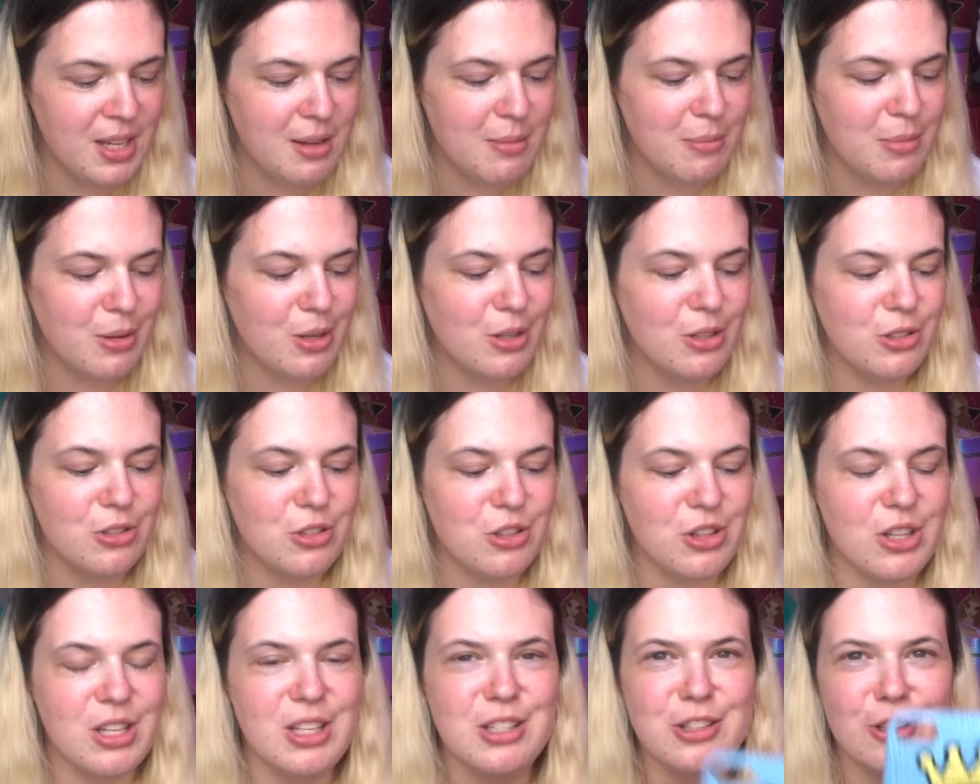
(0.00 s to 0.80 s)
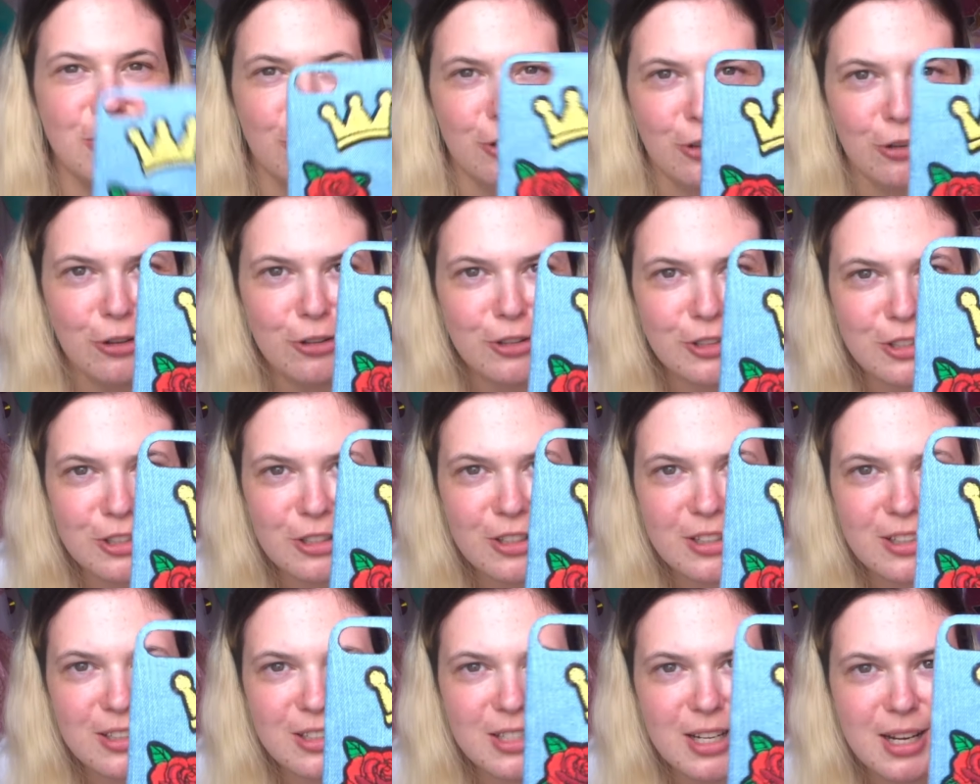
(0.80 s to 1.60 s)
because this looks
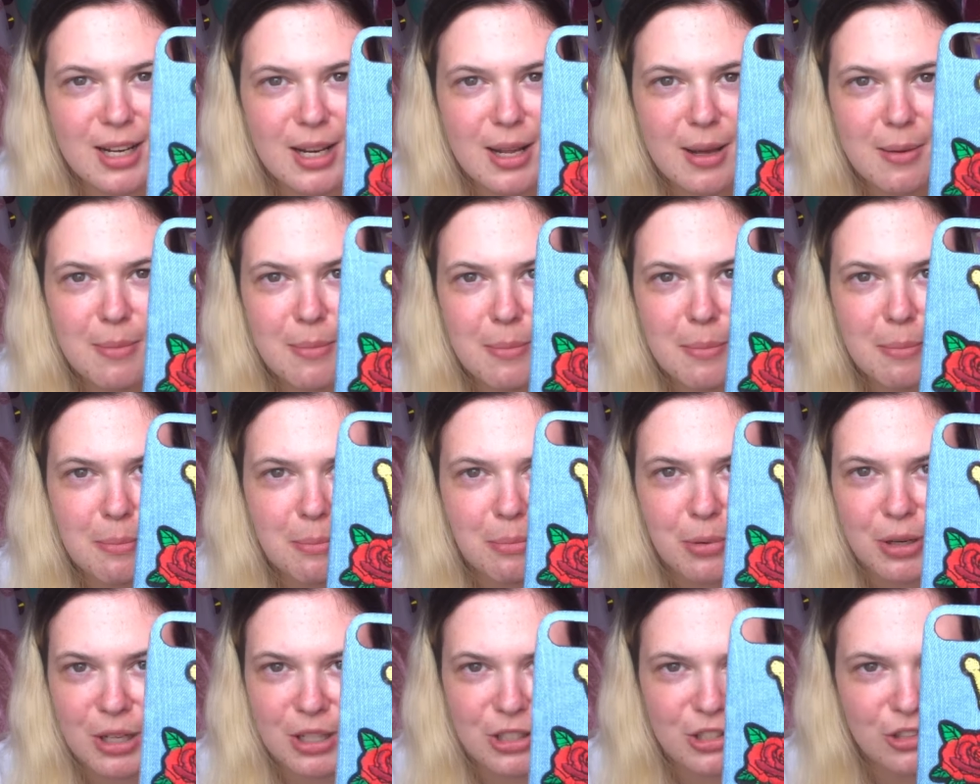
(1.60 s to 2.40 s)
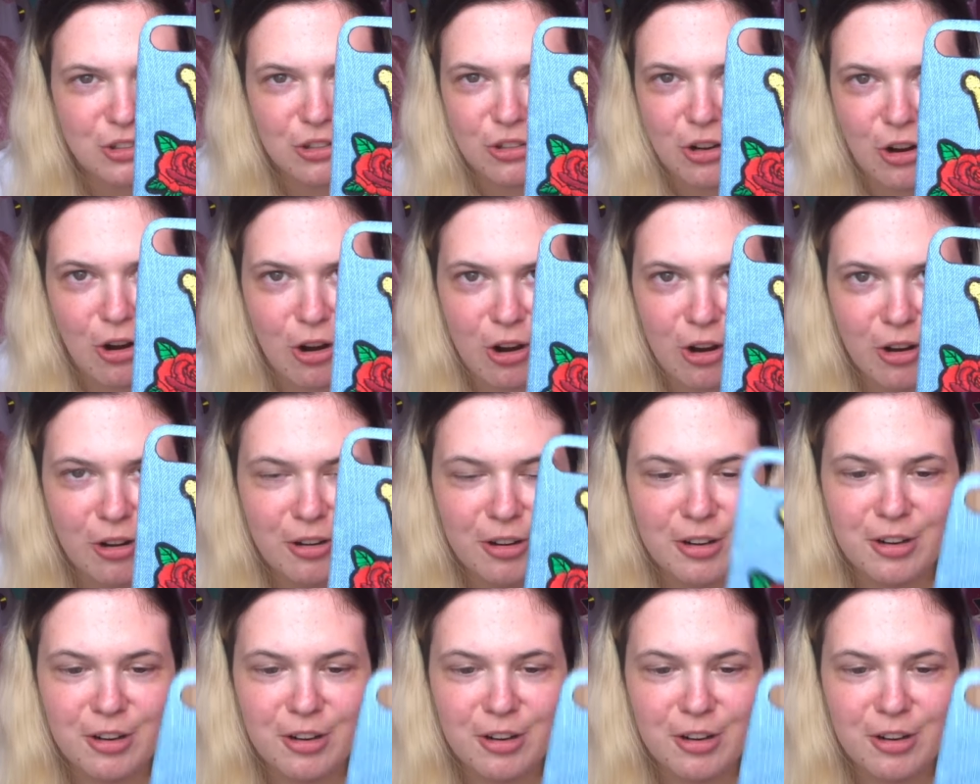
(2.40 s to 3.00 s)
like denim but it's not.